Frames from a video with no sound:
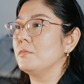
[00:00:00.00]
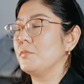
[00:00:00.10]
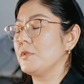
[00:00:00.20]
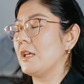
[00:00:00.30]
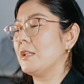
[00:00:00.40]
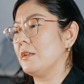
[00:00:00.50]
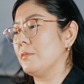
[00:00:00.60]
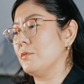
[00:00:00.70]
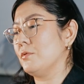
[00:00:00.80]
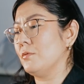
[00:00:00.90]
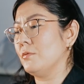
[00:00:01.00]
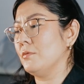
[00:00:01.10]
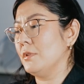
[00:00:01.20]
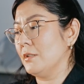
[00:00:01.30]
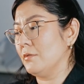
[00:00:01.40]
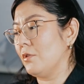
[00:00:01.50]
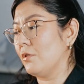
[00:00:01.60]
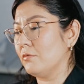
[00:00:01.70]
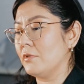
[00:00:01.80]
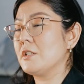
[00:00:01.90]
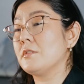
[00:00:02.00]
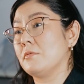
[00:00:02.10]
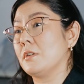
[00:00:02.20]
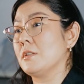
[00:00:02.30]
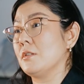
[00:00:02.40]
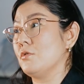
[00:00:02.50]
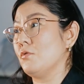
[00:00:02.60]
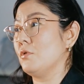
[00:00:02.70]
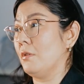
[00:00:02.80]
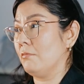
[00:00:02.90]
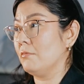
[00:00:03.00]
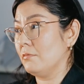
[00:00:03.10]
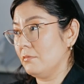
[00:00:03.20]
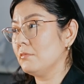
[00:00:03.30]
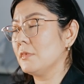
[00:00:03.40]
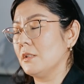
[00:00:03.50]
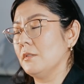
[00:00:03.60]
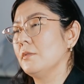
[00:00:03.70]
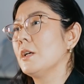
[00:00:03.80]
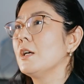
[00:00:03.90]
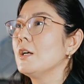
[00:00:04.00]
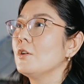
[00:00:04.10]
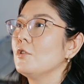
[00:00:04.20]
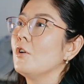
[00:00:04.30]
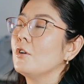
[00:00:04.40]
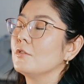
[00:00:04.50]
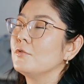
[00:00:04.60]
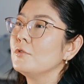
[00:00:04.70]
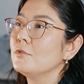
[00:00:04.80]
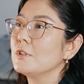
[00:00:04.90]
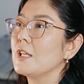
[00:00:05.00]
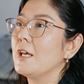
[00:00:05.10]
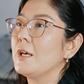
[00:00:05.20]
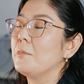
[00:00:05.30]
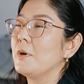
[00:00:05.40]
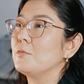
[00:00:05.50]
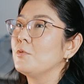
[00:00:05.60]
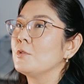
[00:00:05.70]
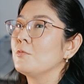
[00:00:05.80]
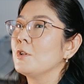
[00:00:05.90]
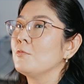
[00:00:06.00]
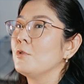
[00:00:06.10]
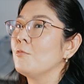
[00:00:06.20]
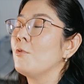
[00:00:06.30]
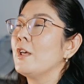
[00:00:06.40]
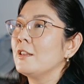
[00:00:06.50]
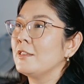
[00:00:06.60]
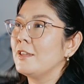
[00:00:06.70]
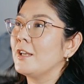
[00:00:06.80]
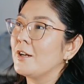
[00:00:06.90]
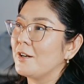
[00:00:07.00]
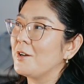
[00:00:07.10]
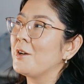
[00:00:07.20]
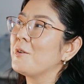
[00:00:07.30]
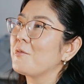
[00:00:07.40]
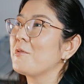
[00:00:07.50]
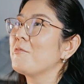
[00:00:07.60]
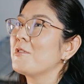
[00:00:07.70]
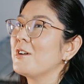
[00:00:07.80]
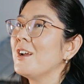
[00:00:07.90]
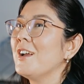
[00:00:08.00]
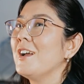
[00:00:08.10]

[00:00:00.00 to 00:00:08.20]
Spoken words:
take them to the local restaurants and show them the local food. But when we went there, we were